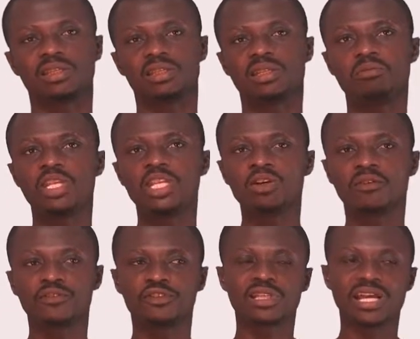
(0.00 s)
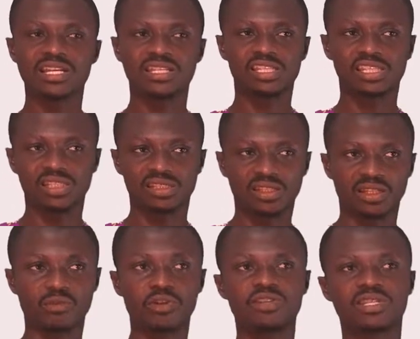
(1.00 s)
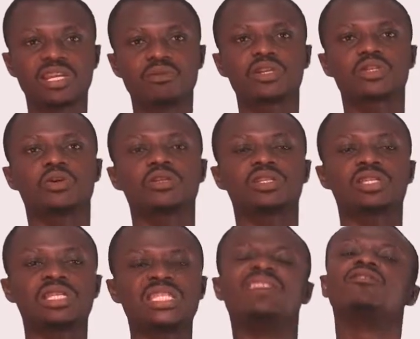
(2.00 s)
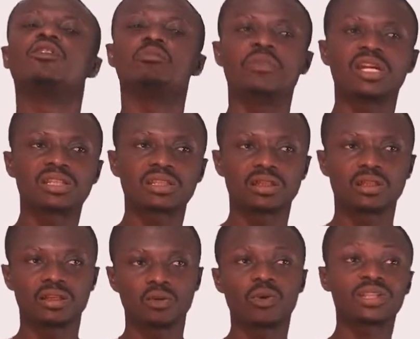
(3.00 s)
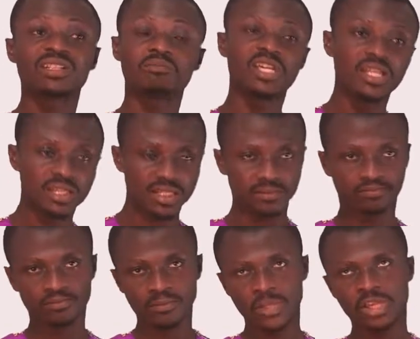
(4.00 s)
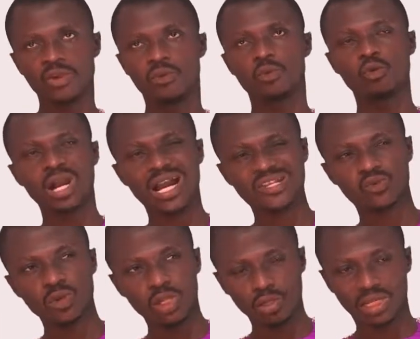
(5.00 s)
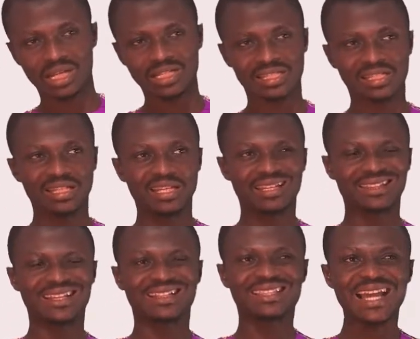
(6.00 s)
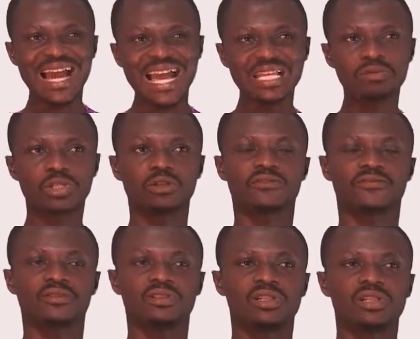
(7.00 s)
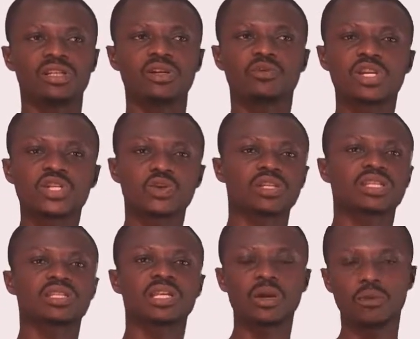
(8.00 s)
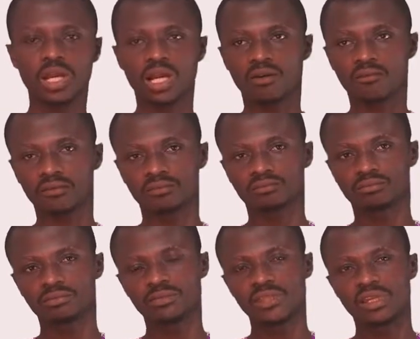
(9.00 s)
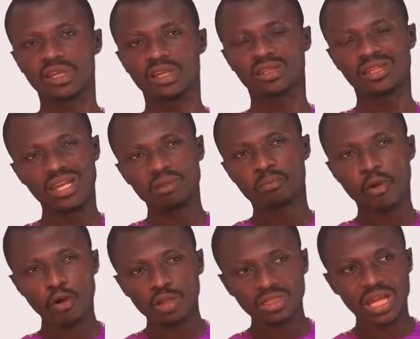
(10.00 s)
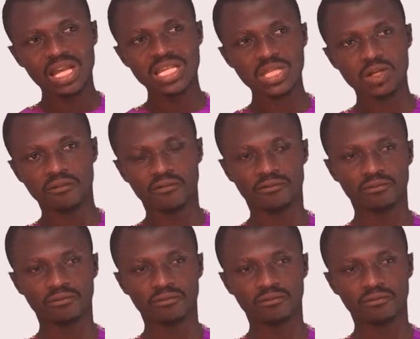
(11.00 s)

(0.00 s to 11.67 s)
the meaning of utilization. And when you say resource development, what it means, we will as well look at the types of resources that we have, the importance of,